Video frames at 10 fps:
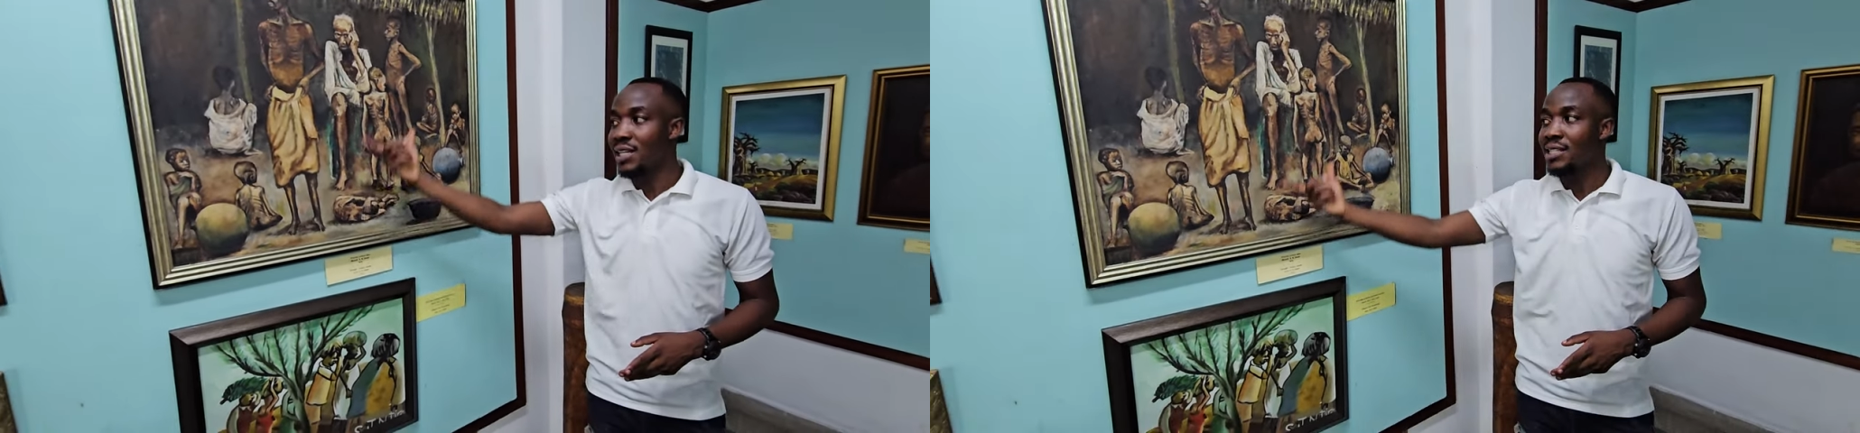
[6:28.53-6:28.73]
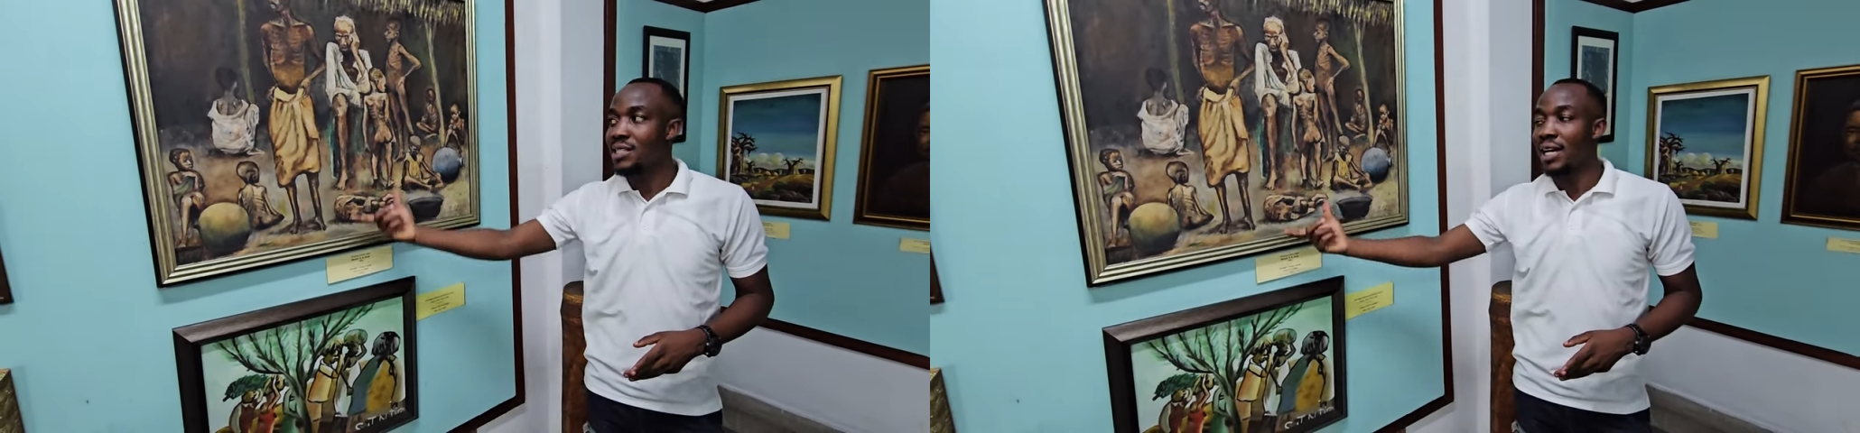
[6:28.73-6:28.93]

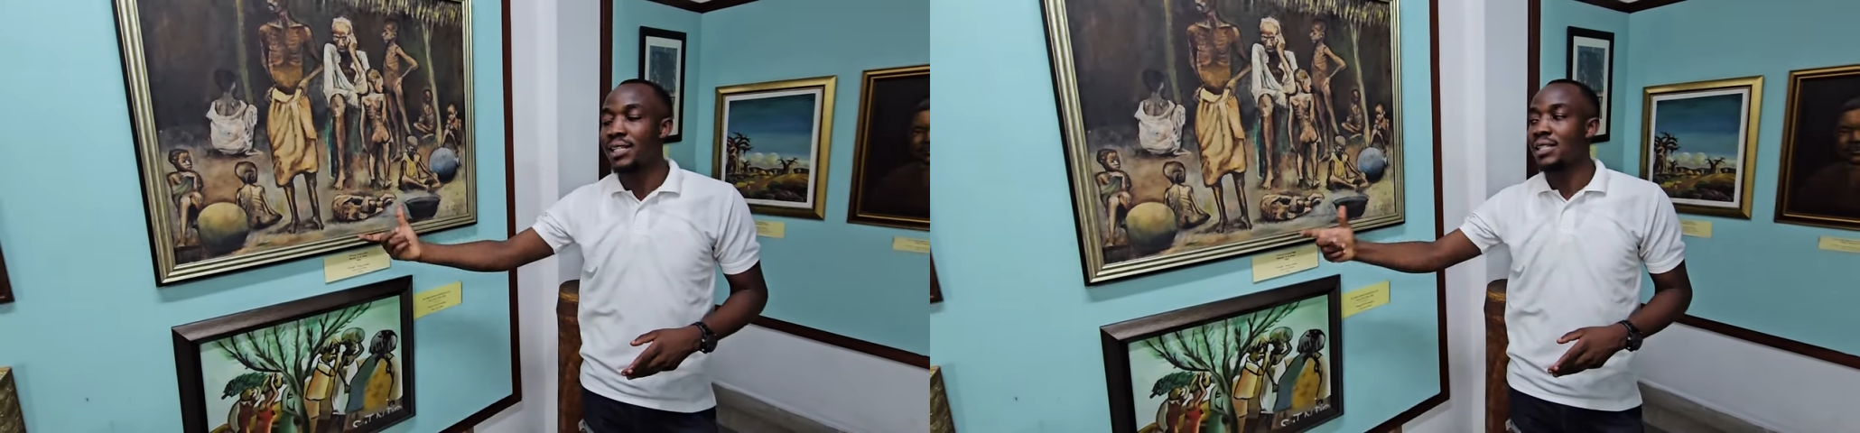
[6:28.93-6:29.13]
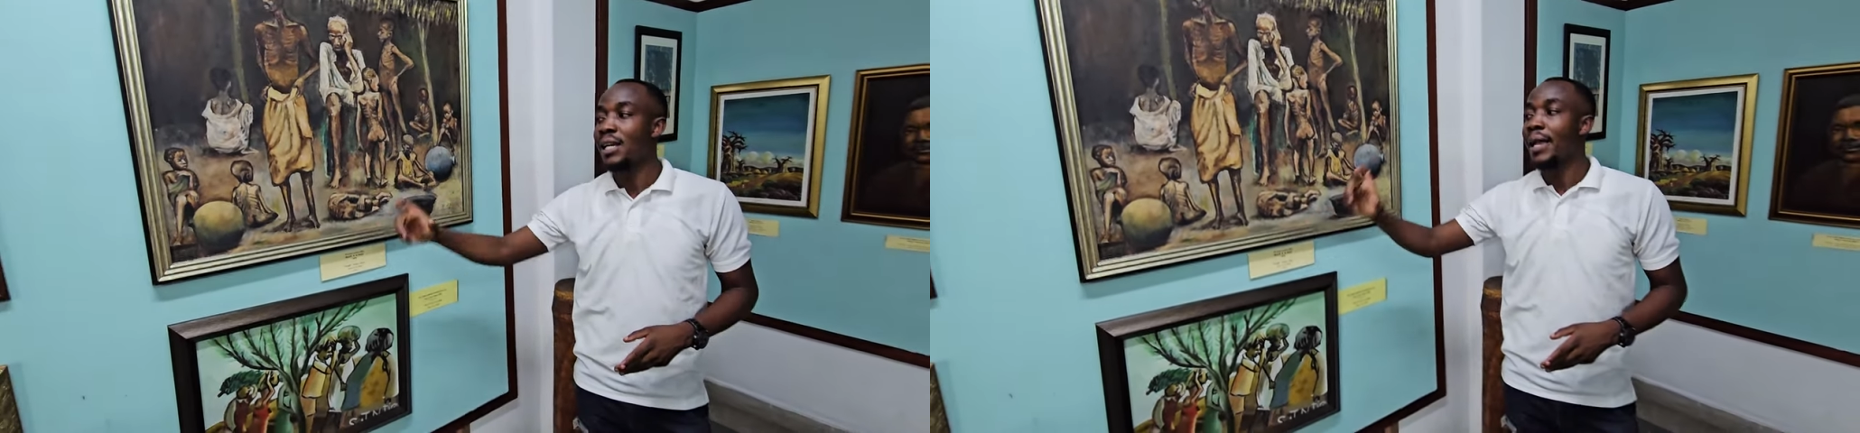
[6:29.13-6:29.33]
this
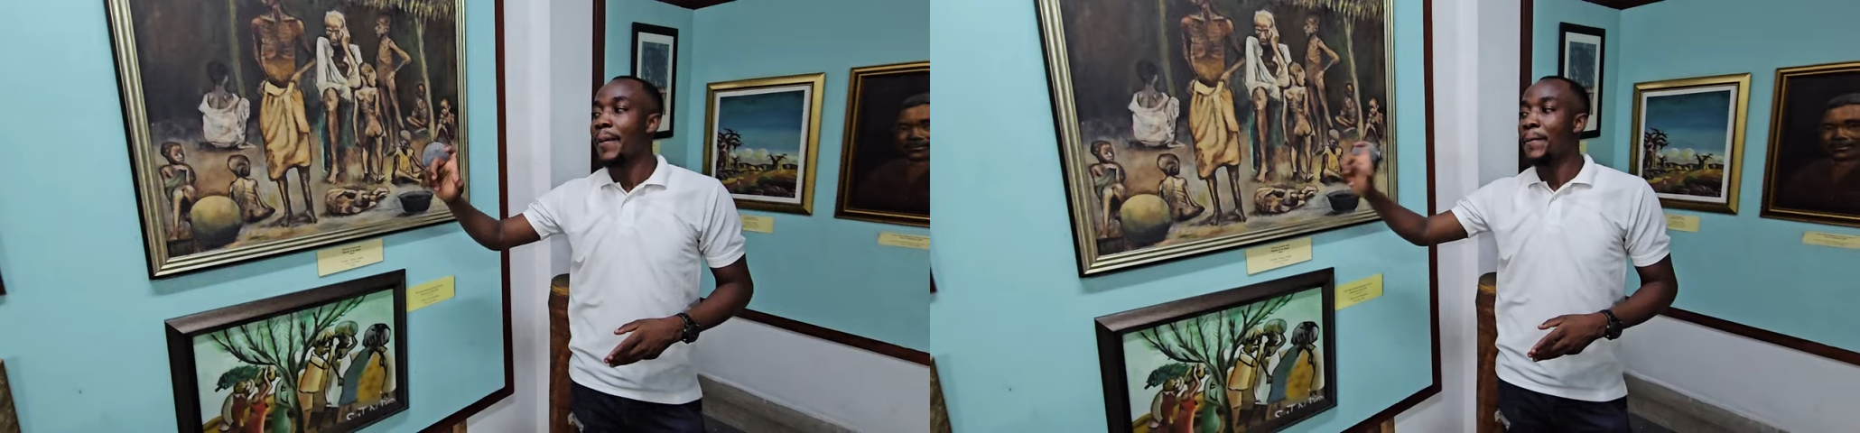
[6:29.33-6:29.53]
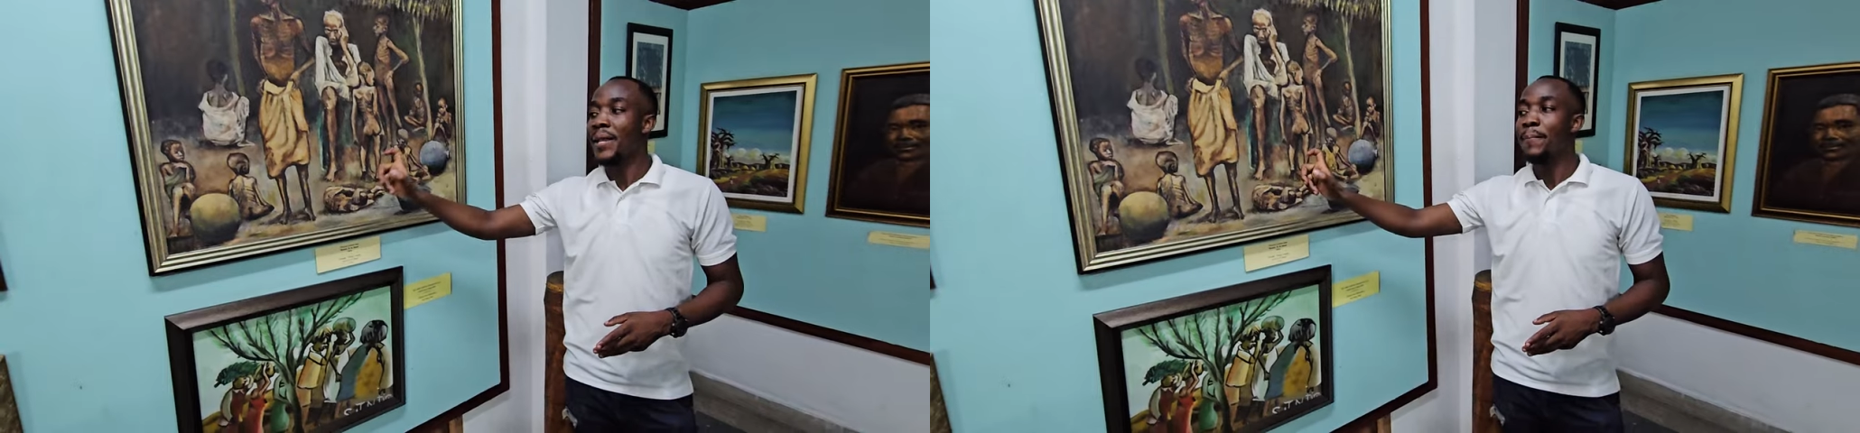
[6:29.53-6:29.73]
that
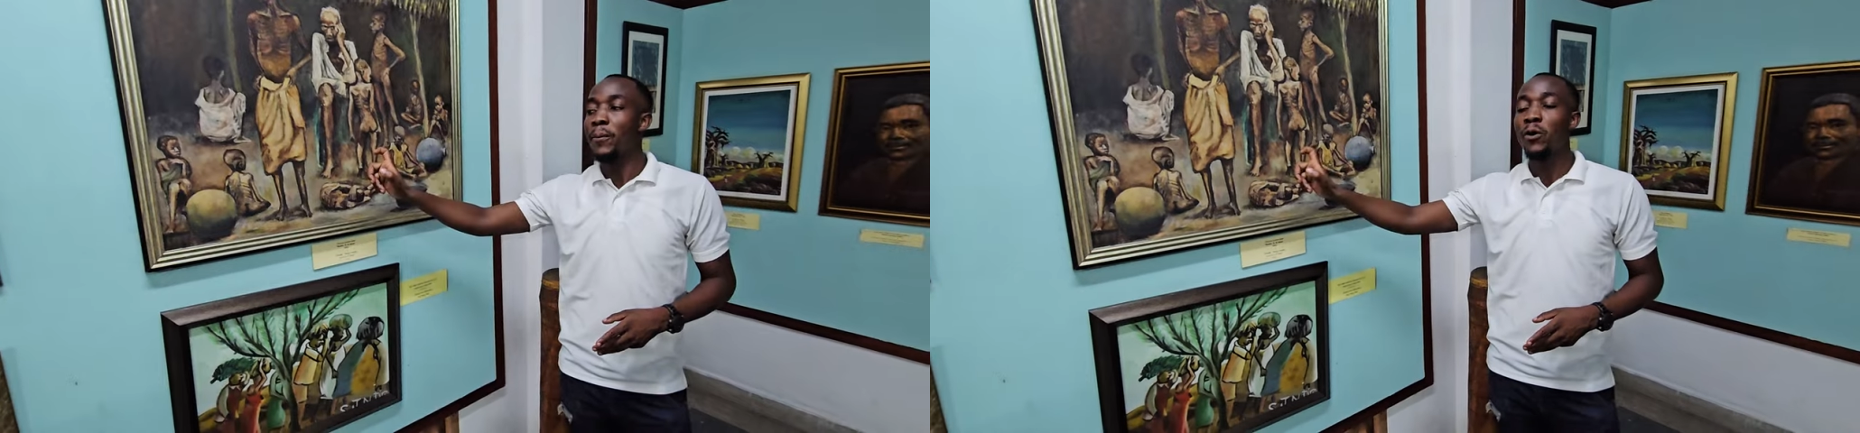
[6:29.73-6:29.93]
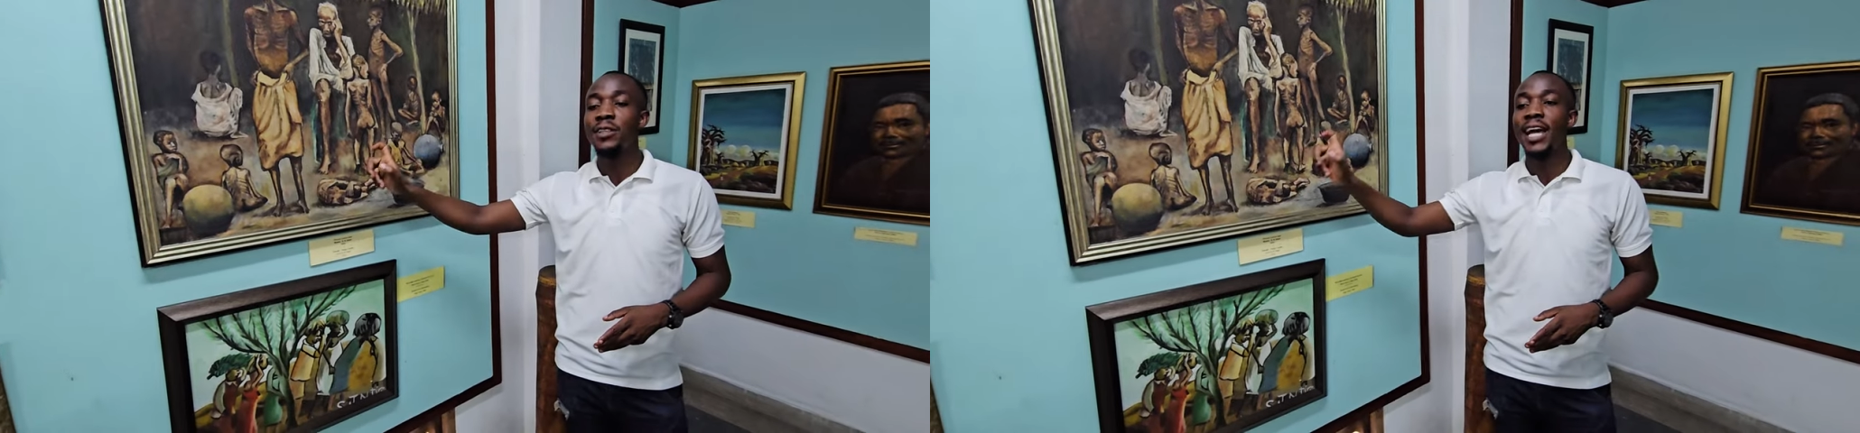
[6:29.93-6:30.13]

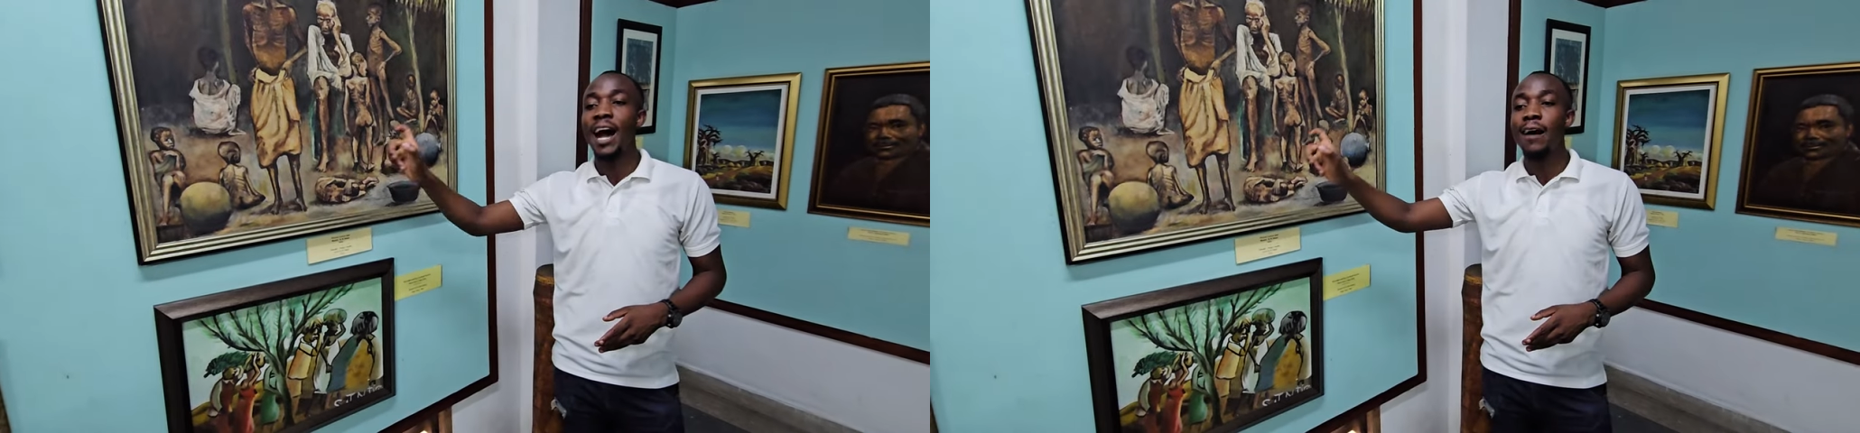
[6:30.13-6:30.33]
people, they